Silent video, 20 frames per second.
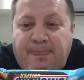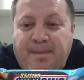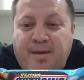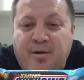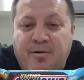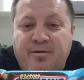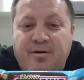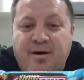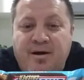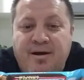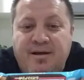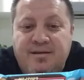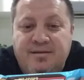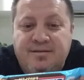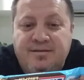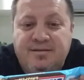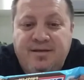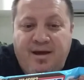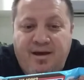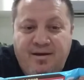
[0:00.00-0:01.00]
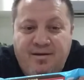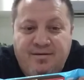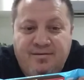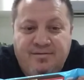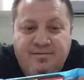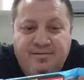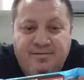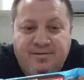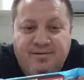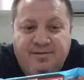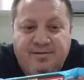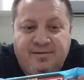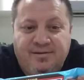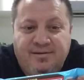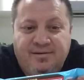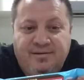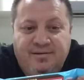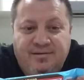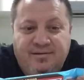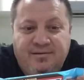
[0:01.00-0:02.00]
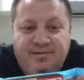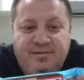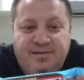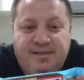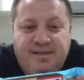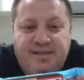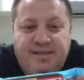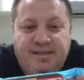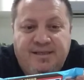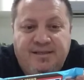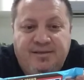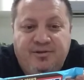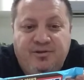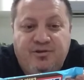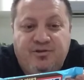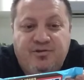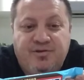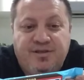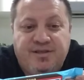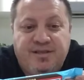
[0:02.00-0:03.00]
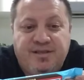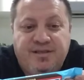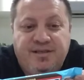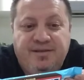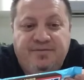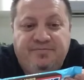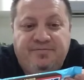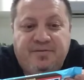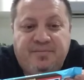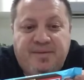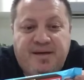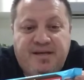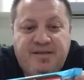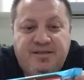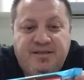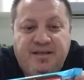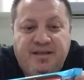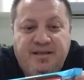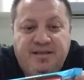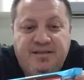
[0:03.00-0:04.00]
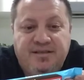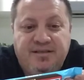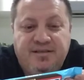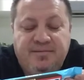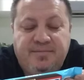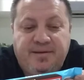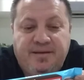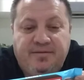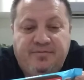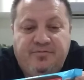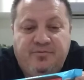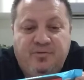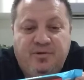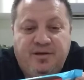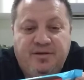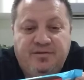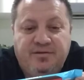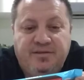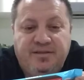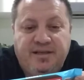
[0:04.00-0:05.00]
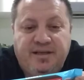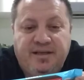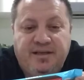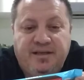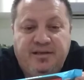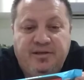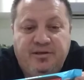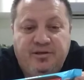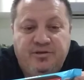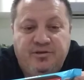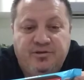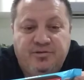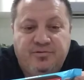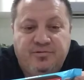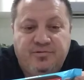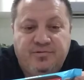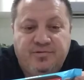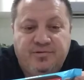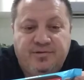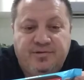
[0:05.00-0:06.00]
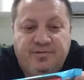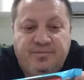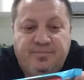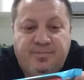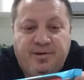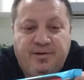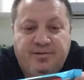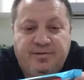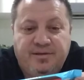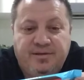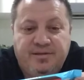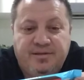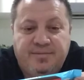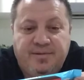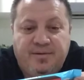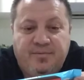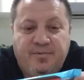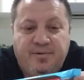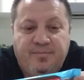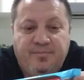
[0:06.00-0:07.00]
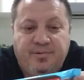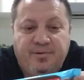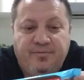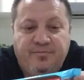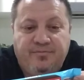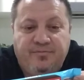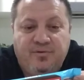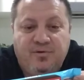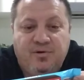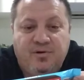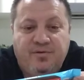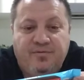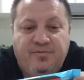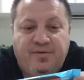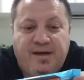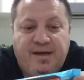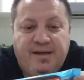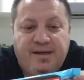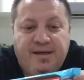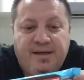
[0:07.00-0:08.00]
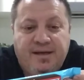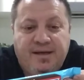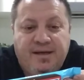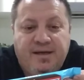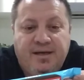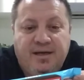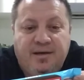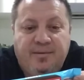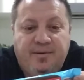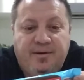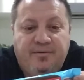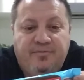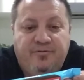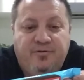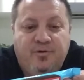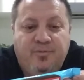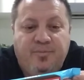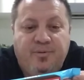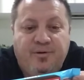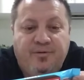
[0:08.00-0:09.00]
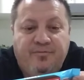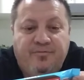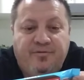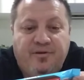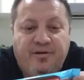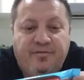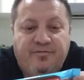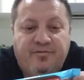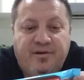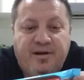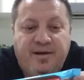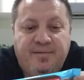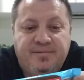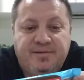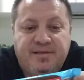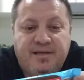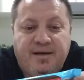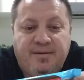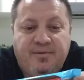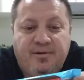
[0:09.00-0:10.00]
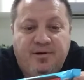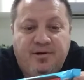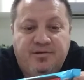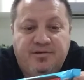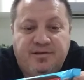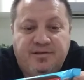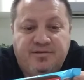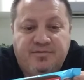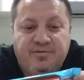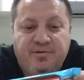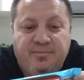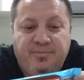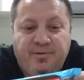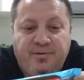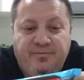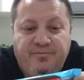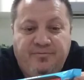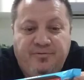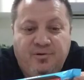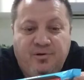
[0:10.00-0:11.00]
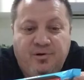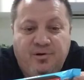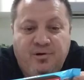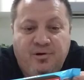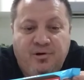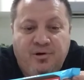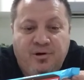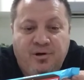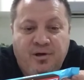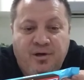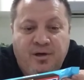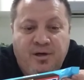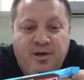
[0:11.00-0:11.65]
All right, so nutrition information: energy is about 410 kilojoules, protein is about 1.4, fat we have 4.5 grams, carbohydrates 12.4.